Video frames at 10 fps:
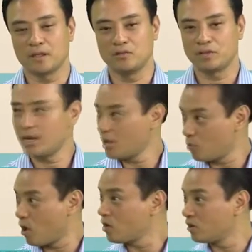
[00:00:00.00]
you cannot
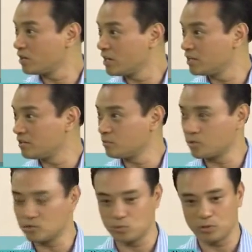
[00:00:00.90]
walk on it either,
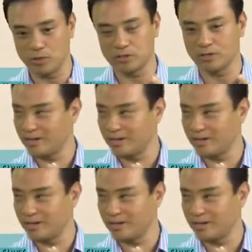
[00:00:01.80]
because we want the